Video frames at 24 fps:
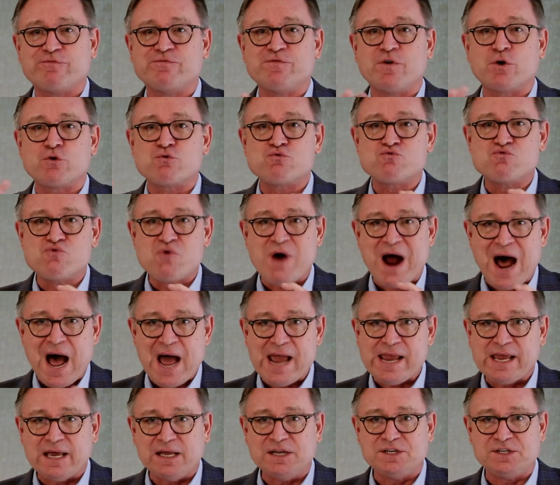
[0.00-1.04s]

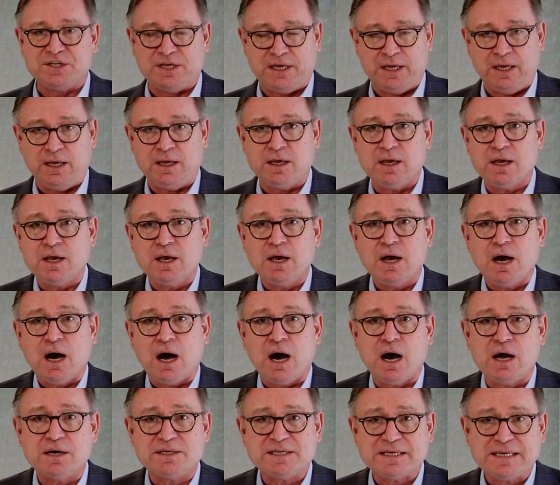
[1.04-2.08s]
variety
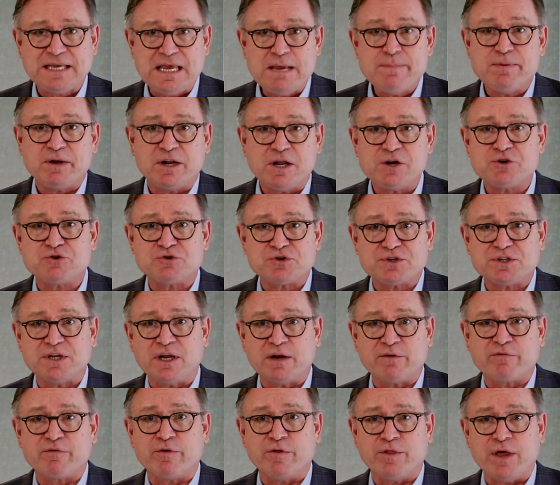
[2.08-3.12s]
to keep it interesting
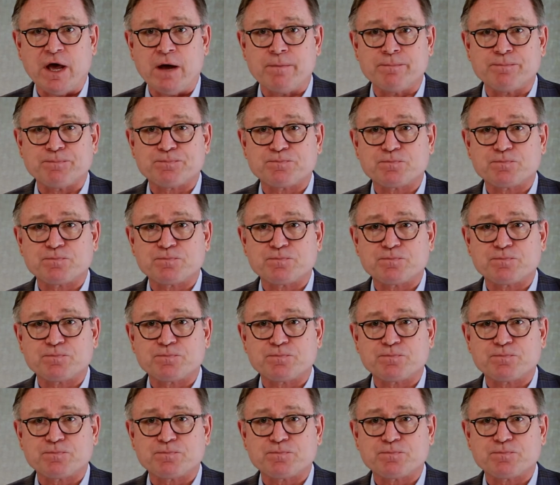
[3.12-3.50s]
for them.